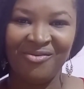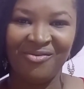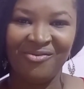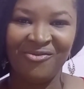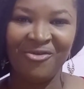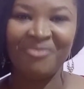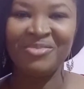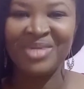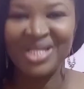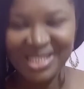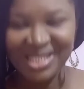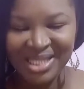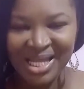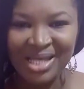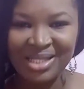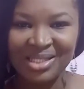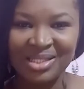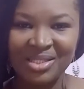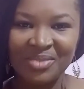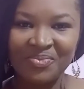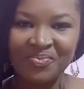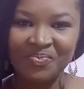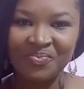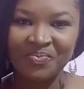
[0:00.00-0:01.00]
from this
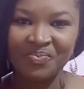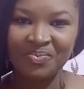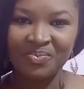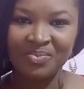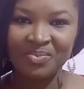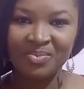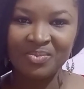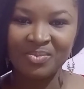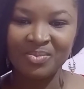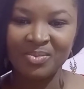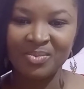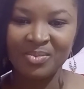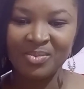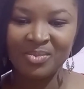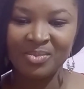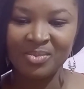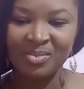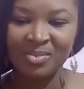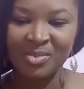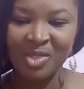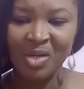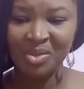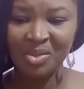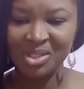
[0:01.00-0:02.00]
lice.
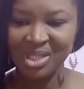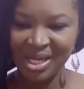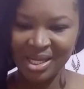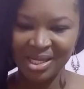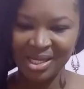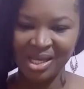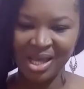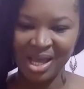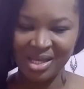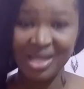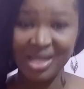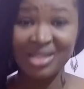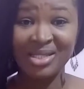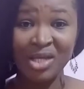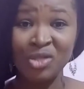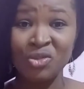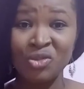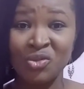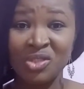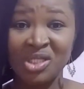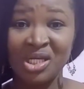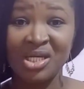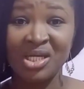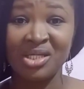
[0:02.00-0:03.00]
So I was like, yes, I
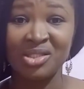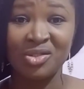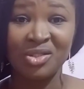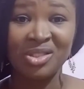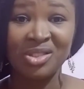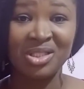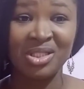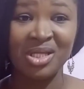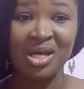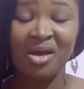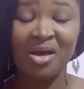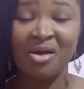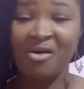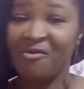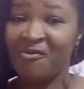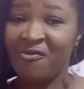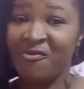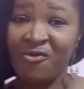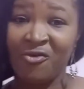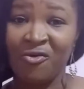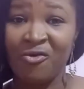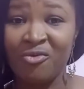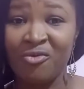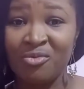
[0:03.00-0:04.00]
used to think it's just
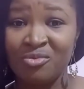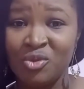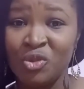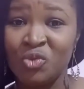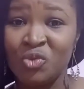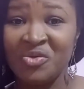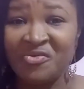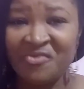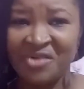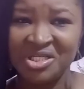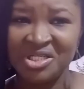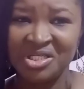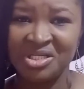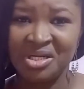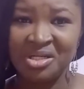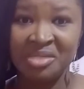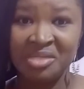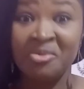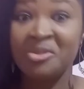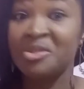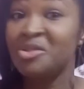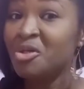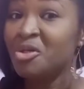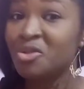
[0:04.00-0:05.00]
for those with virgin hair,
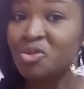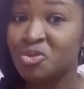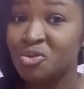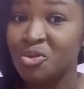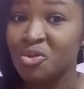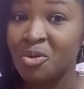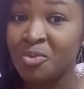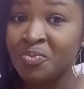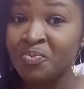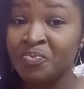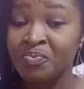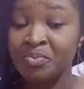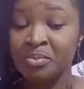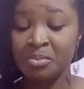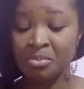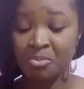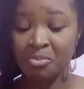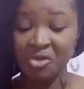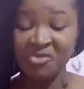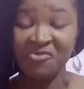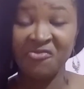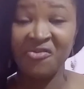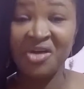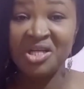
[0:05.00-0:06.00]
but not true.
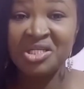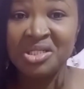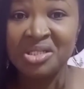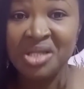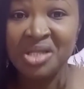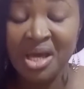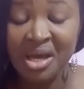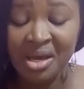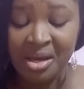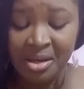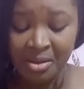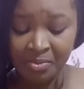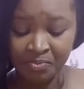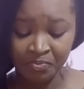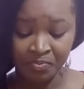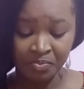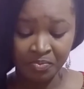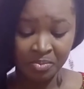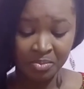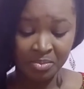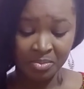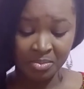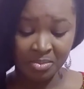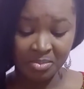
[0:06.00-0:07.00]
Both virgin hair,
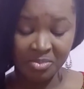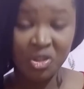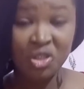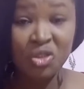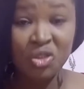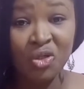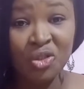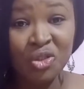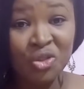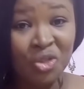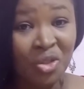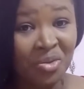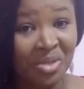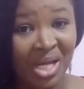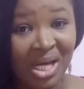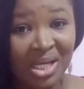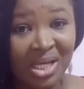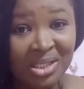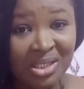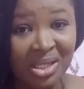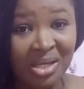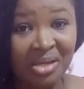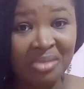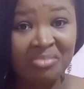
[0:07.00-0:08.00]
retouched or
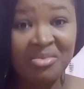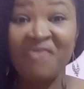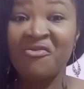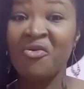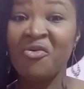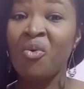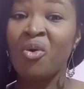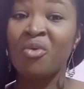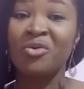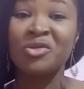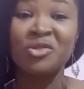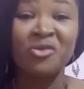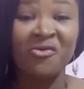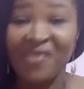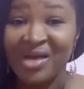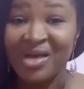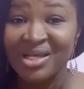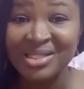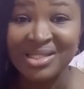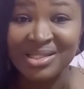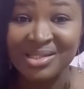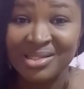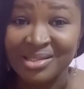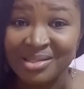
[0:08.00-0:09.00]
relaxed hair, everyone
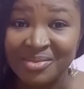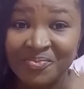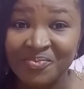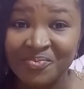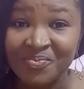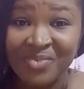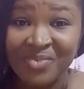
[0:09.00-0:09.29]
suffers this.